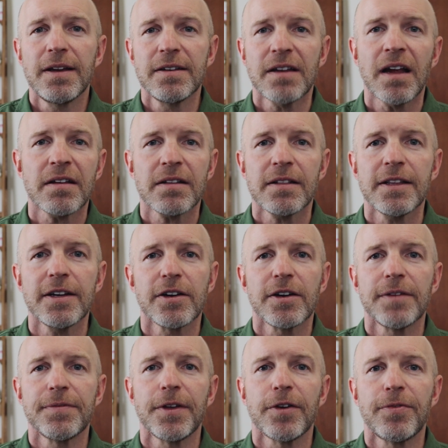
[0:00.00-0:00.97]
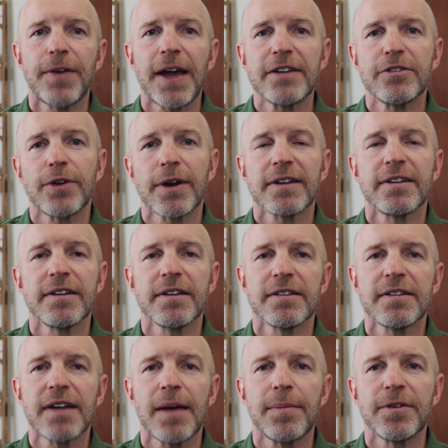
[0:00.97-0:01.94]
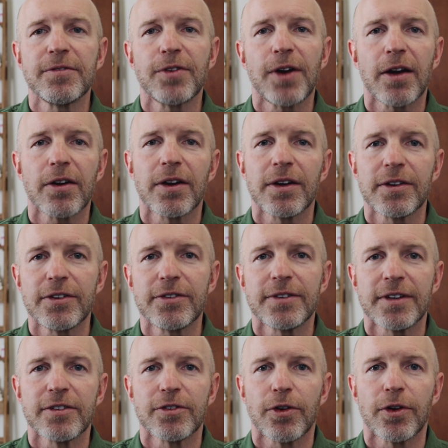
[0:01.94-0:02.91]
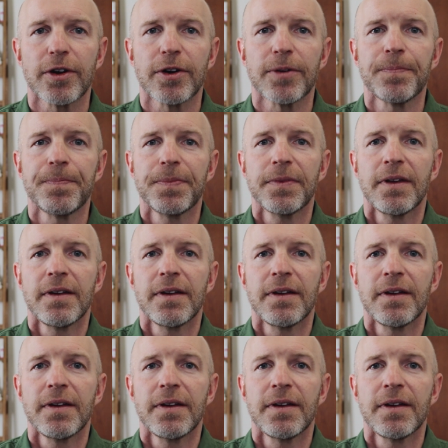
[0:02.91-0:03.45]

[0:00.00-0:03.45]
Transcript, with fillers: It's unclear if they'll fast-track psilocybin for alcohol use disorder.